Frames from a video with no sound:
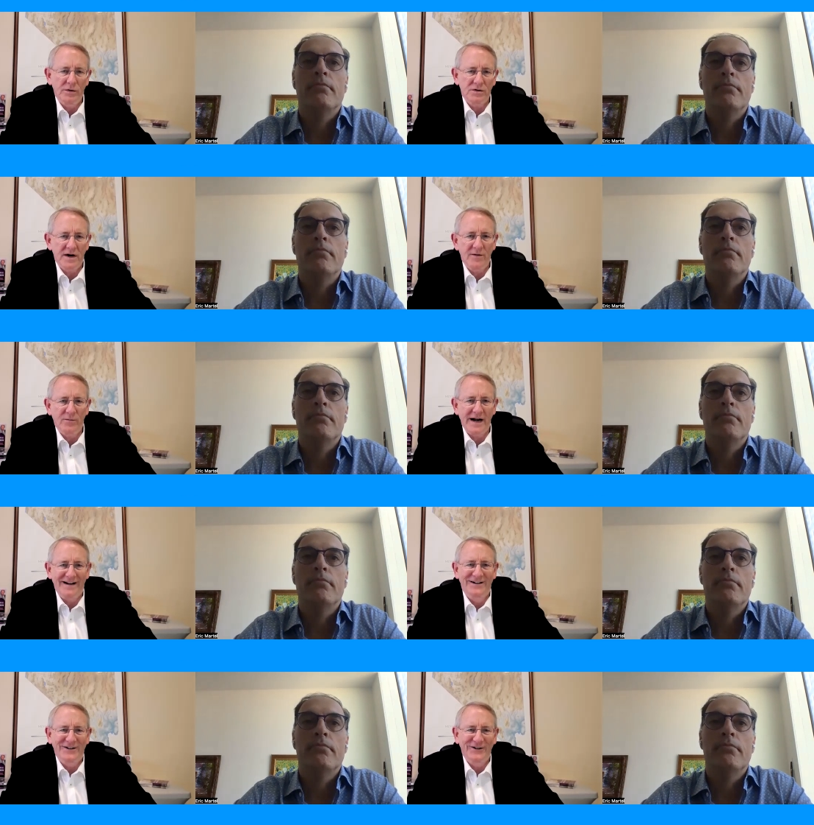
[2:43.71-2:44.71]
Speaker 1: we try and
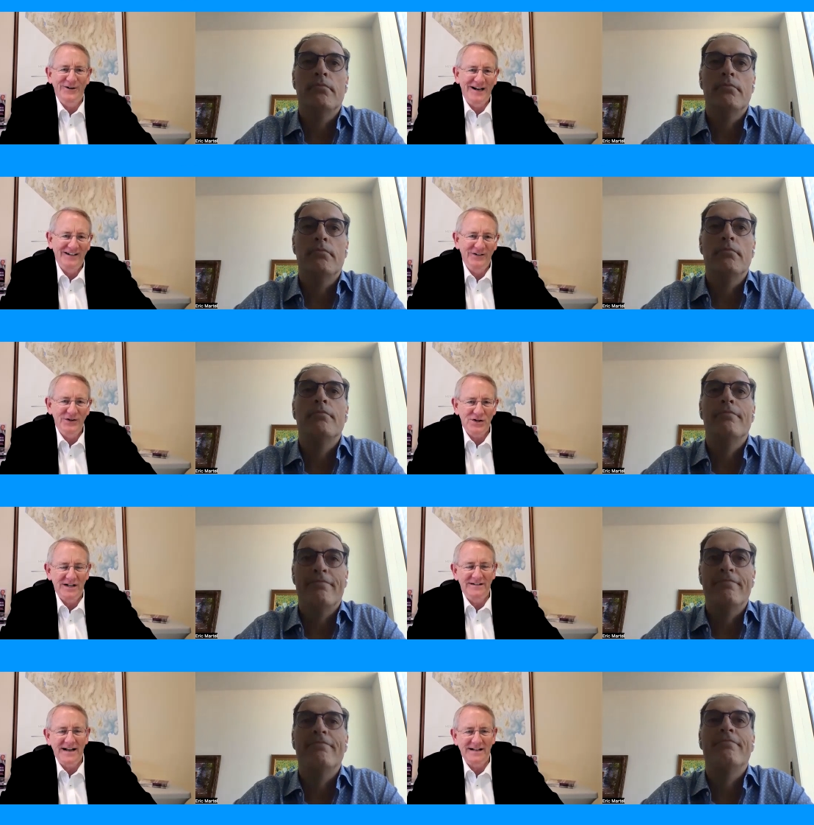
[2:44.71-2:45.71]
write in clear
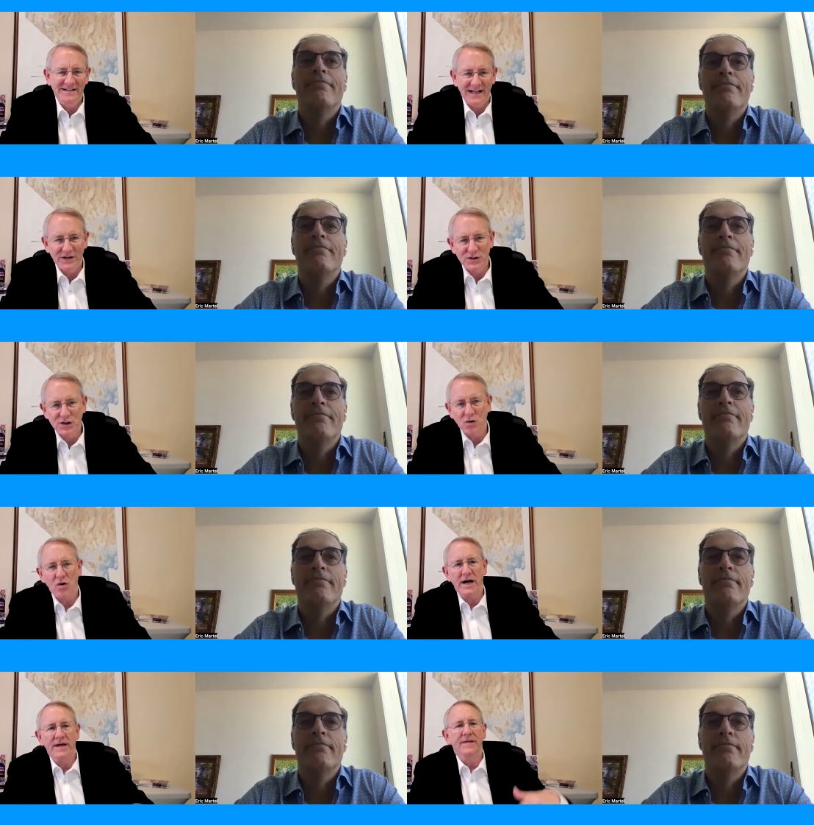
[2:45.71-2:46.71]
english and and tell a
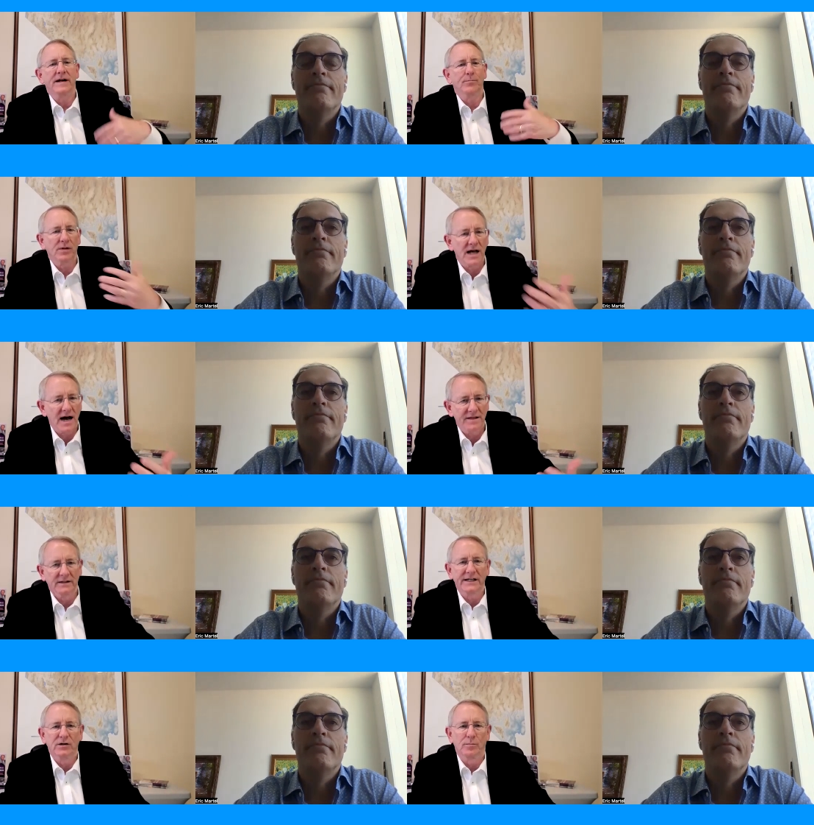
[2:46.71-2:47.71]
story and then apply
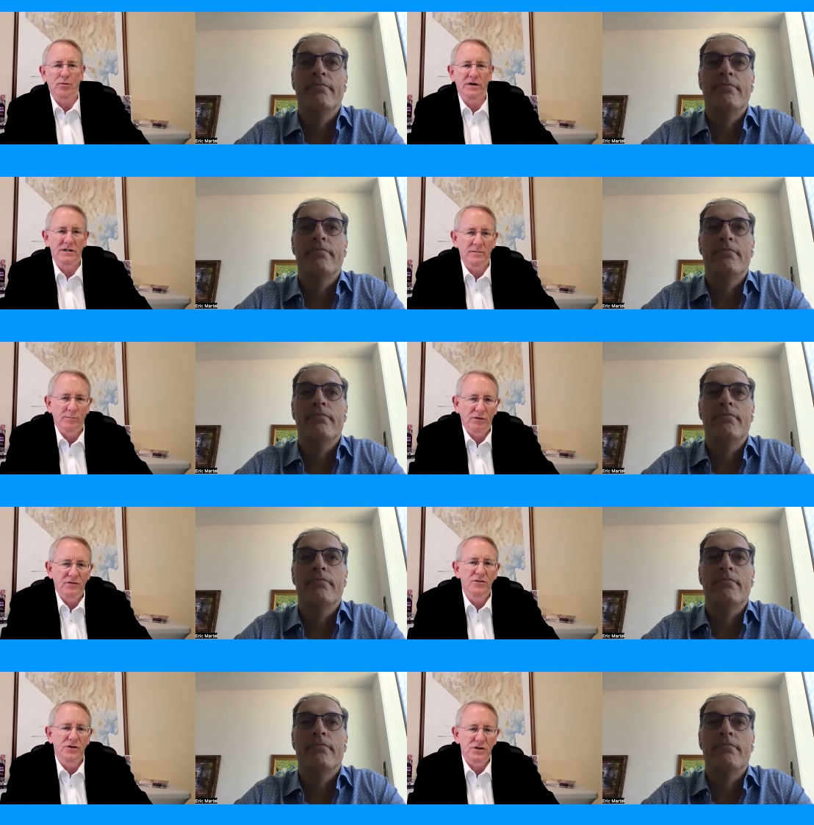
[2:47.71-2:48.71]
the legal
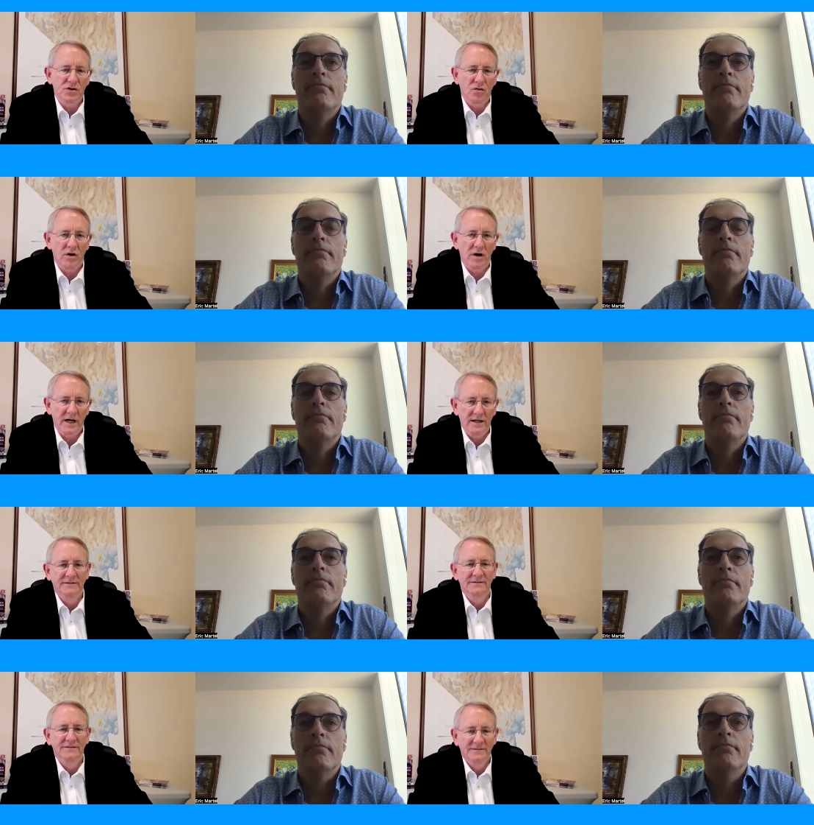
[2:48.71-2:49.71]
principle to the story
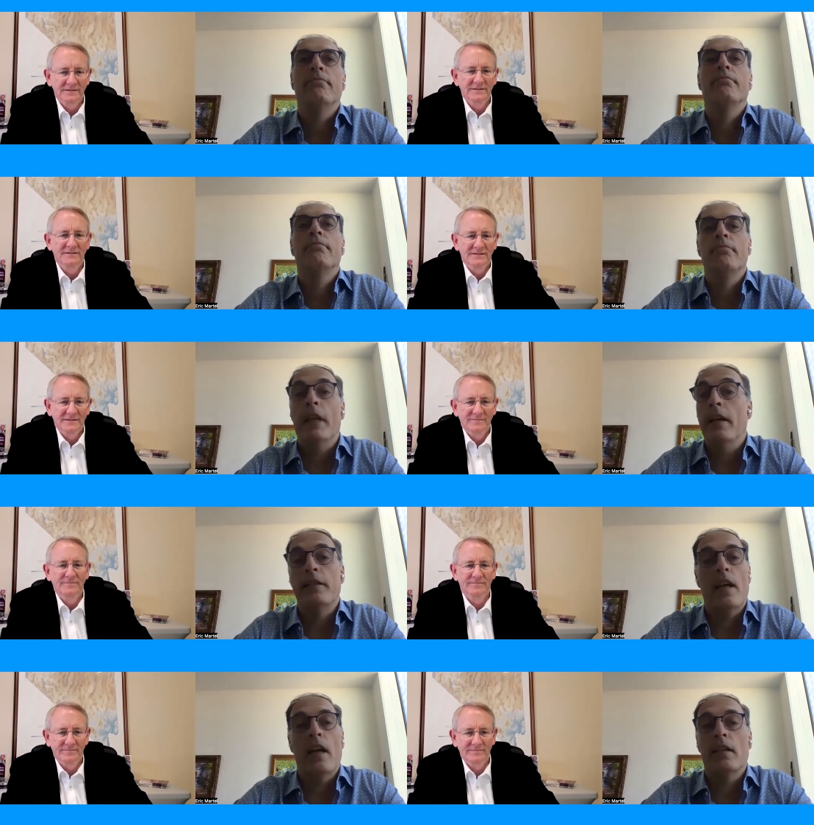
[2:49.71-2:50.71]
Speaker 2: mm-hmm. yeah
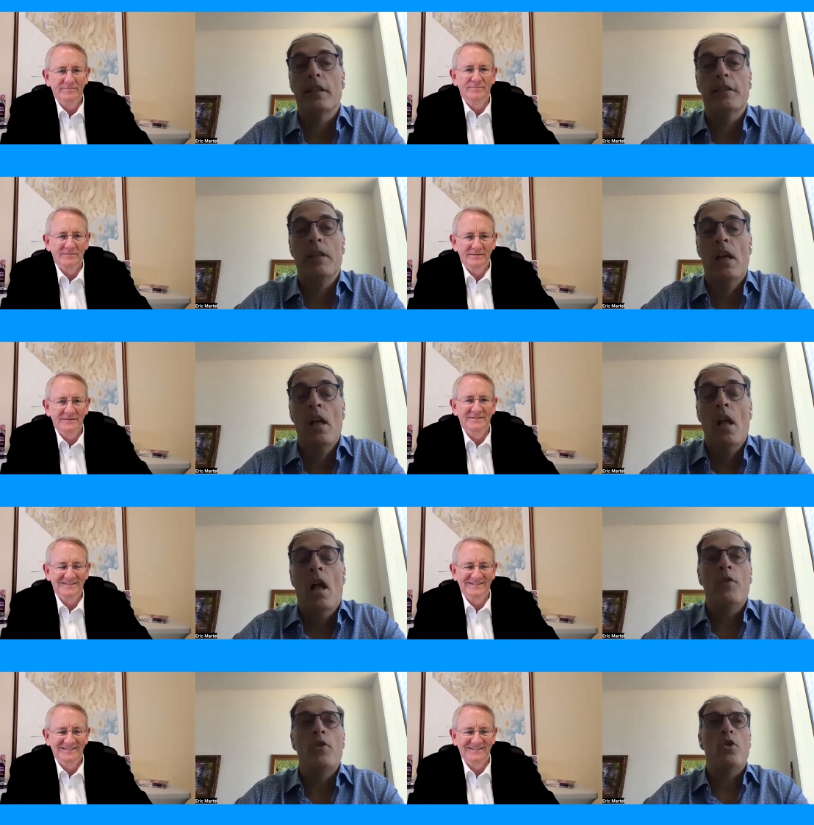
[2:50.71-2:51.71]
exactly
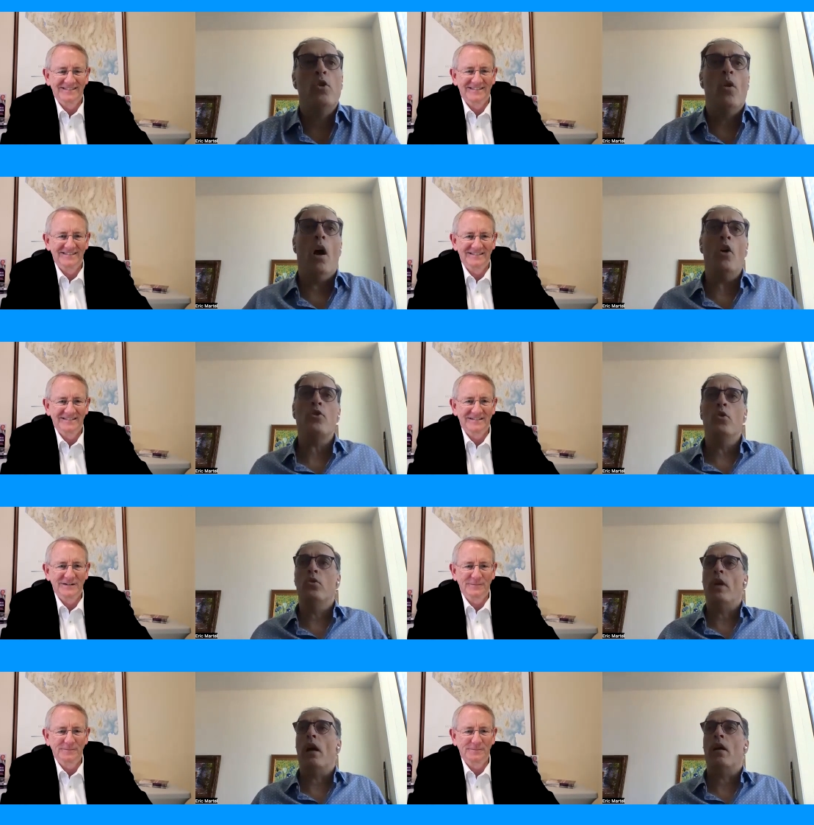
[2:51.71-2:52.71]
uh, so you
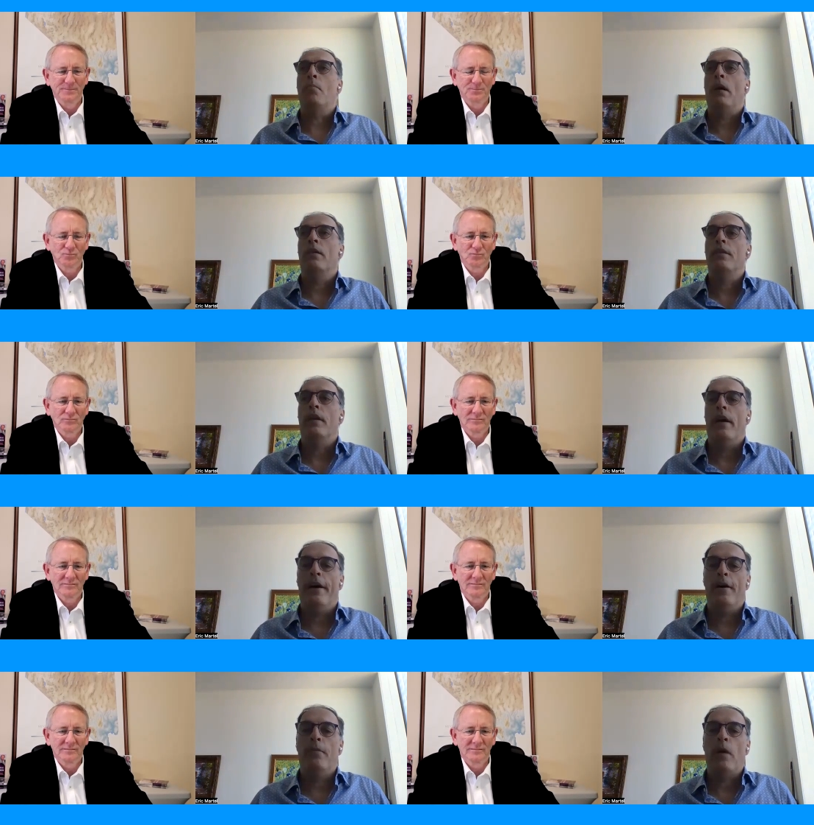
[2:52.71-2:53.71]
also talk about,
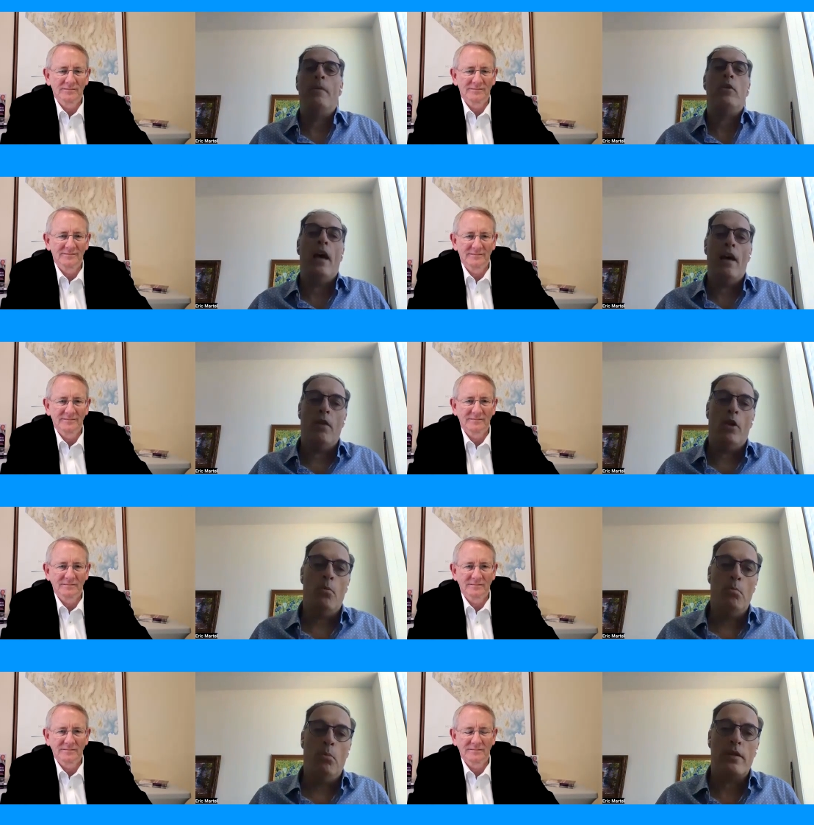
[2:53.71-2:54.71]
um, I mean, you have
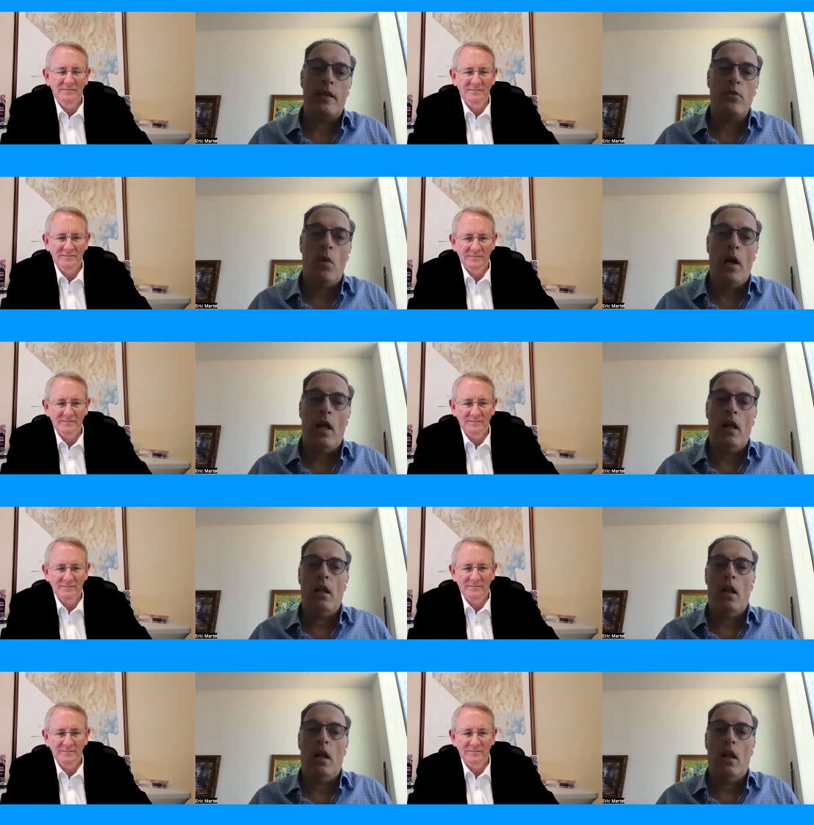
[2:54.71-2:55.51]
other books as well,